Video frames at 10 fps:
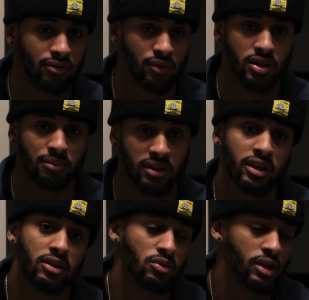for something
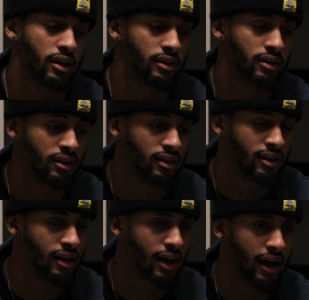that you did,
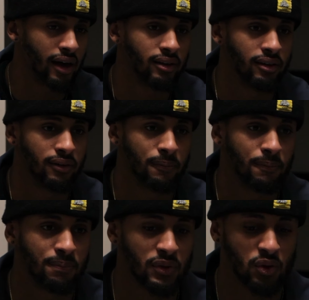and
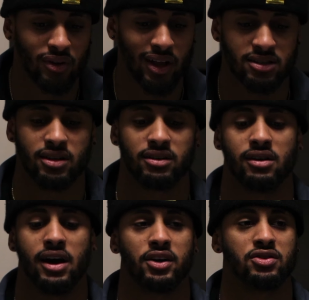you realize that
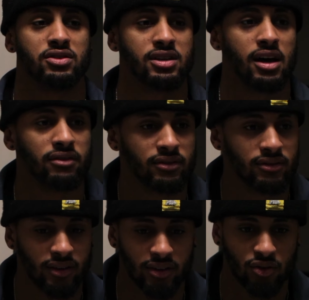your actions have a